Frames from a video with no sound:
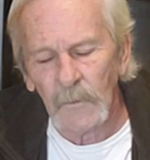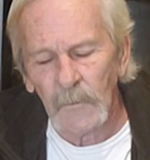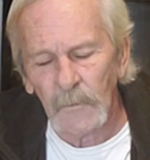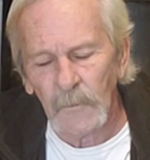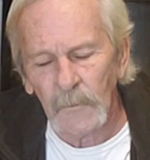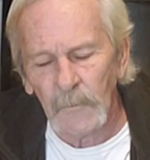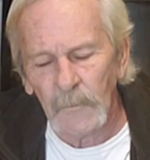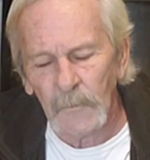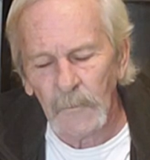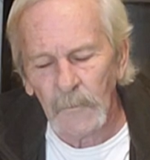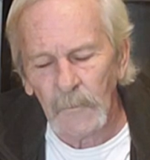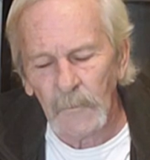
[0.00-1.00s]

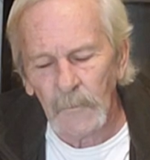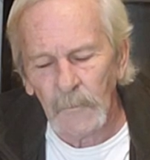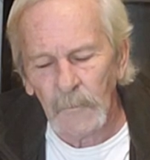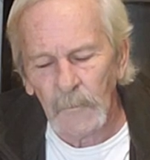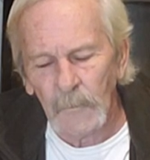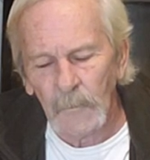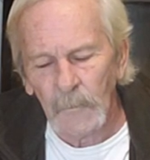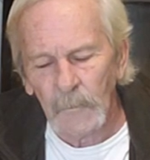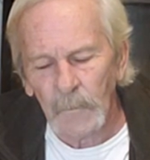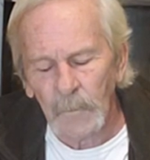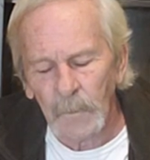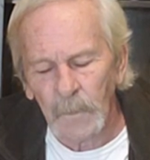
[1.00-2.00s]

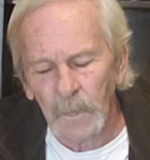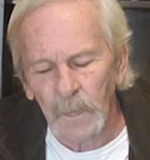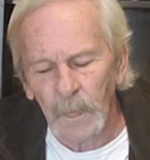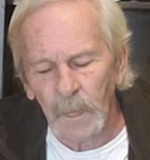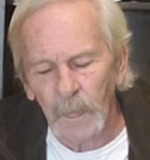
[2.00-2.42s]
(no one is talking)